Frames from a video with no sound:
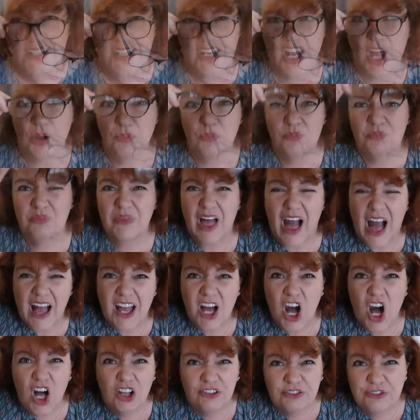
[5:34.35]
No, I
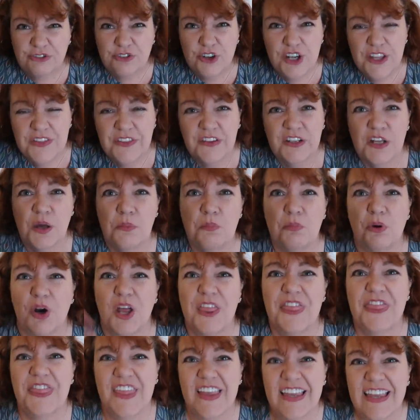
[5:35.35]
can't free the number.
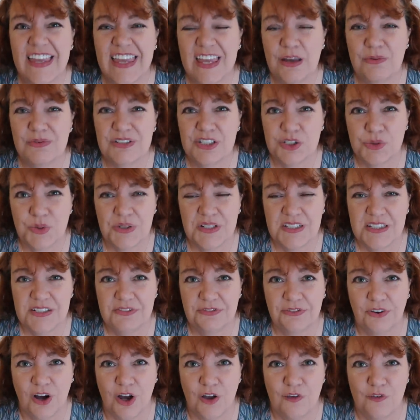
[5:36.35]
I think it was
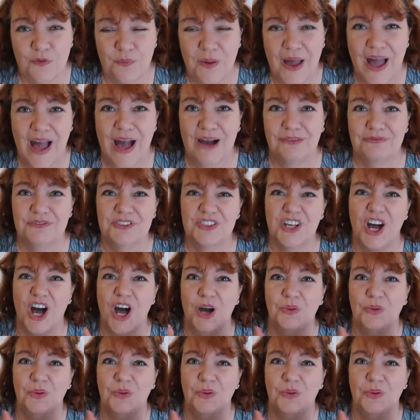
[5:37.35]
£25.